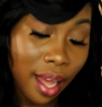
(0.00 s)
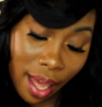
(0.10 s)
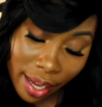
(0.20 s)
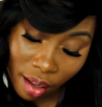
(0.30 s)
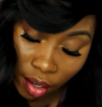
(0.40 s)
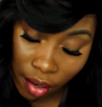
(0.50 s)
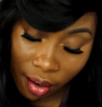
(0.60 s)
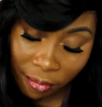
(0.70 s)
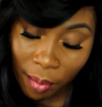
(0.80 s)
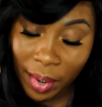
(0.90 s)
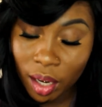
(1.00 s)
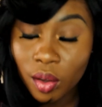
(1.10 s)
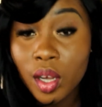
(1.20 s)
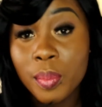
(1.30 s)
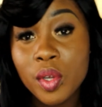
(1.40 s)
I got her from my
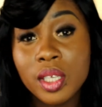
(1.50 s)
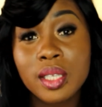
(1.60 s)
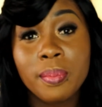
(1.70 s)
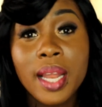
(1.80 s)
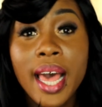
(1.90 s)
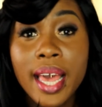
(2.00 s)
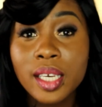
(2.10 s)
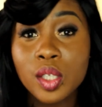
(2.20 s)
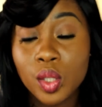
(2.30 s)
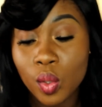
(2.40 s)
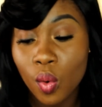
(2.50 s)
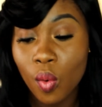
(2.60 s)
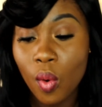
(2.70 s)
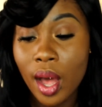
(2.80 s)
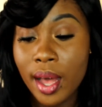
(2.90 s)
local beauty supply, so